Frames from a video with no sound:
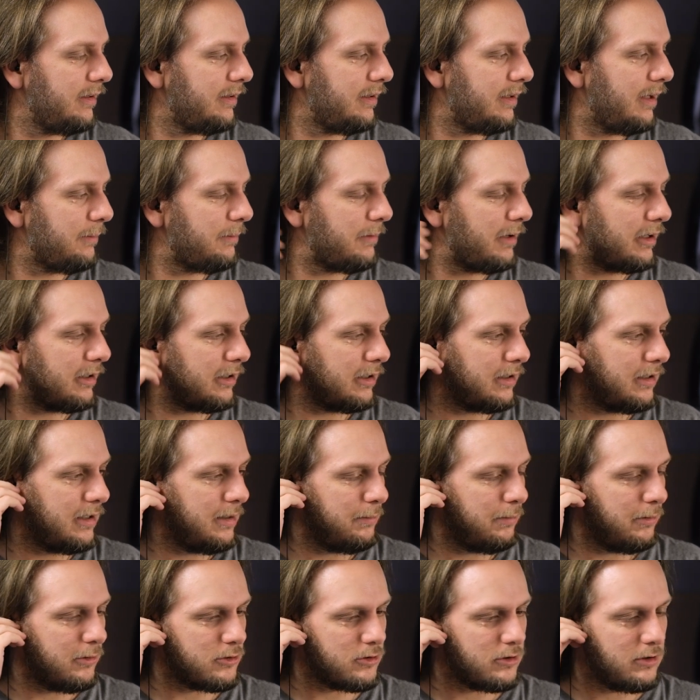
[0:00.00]
Now, I'm not going to
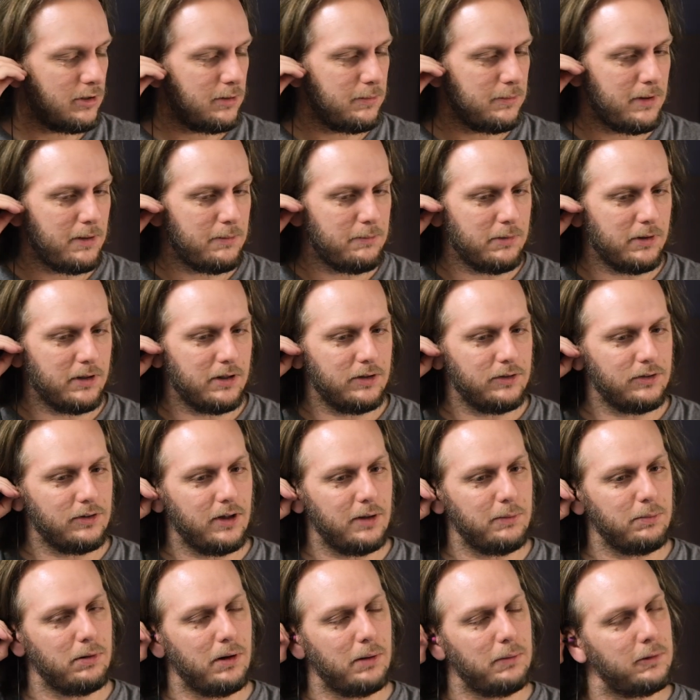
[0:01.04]
keep pushing them in because
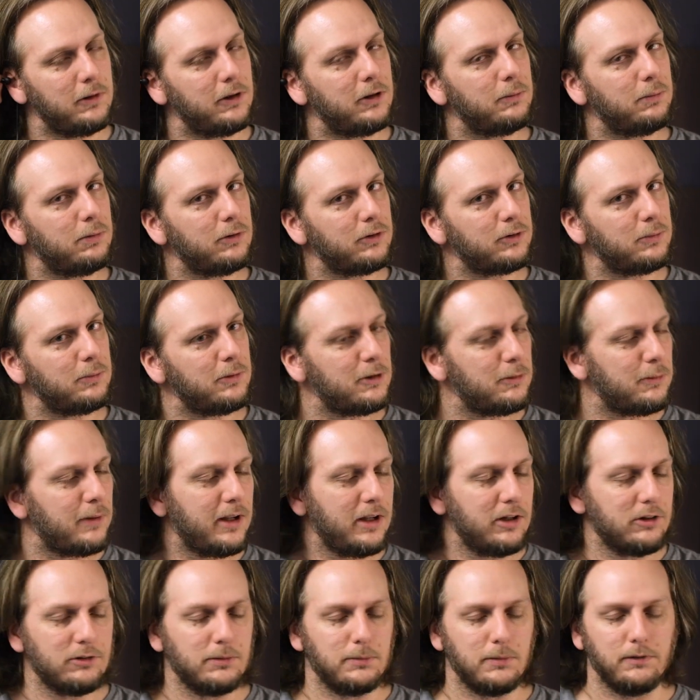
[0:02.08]
I probably could push them into my
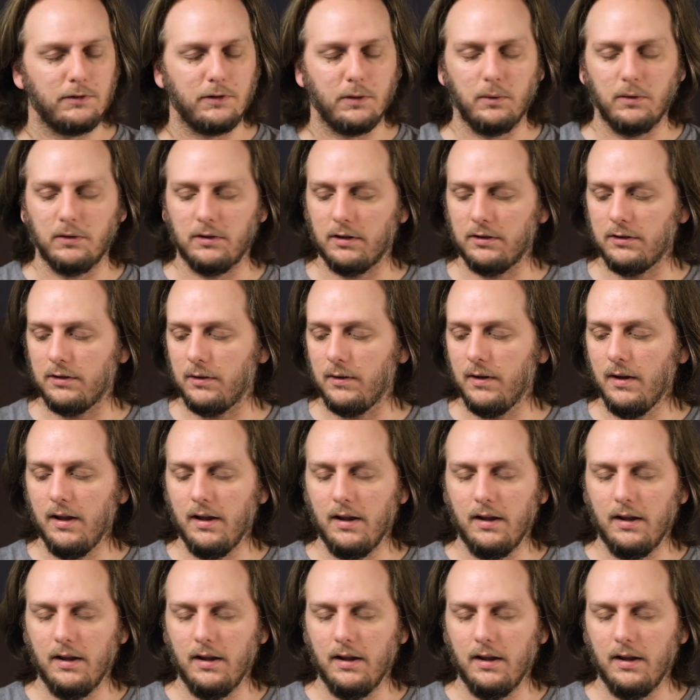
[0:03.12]
eardrum if I wanted to.